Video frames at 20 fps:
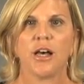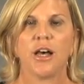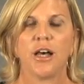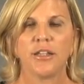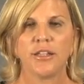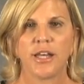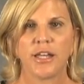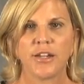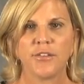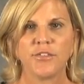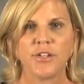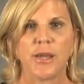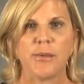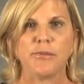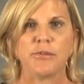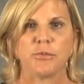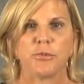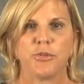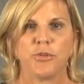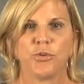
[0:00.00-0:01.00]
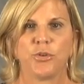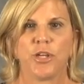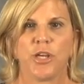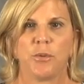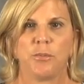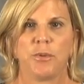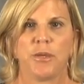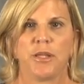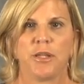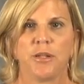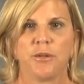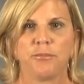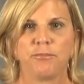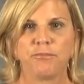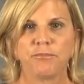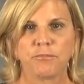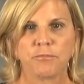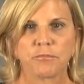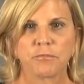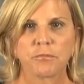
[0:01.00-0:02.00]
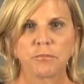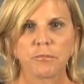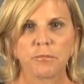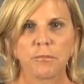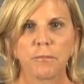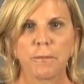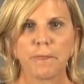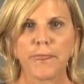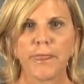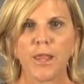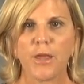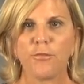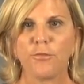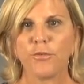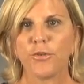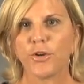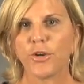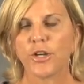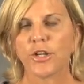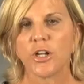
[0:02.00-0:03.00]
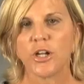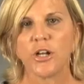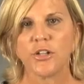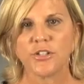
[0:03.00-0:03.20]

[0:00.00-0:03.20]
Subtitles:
A lot of times when you come in for a